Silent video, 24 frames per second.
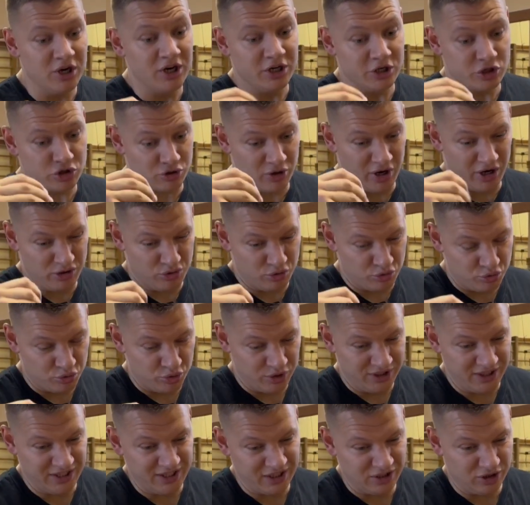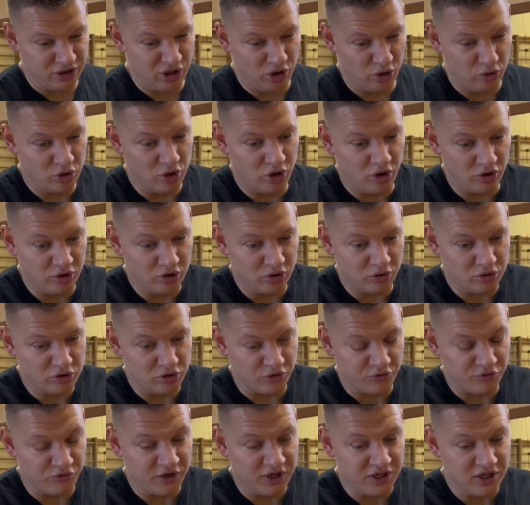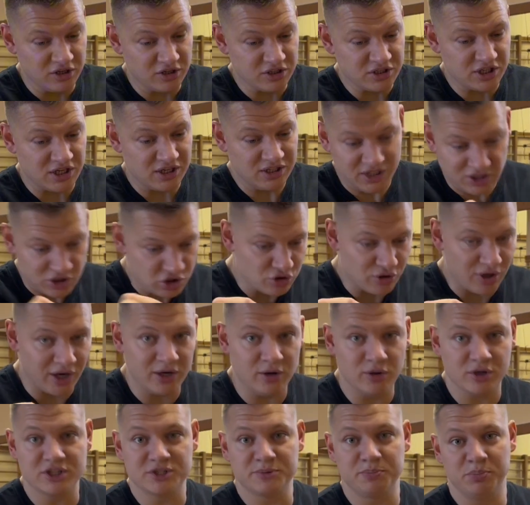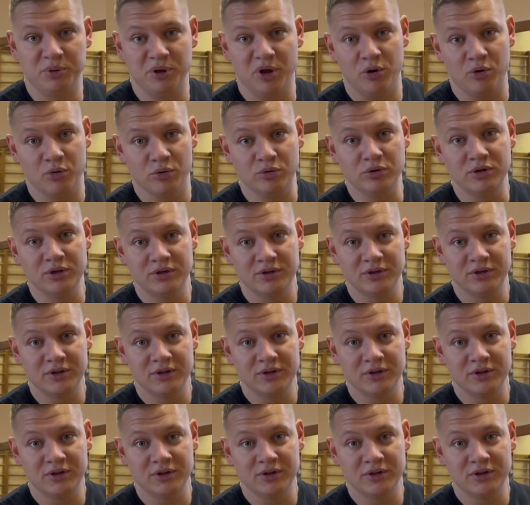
Try really load on your fingers and then try to explode.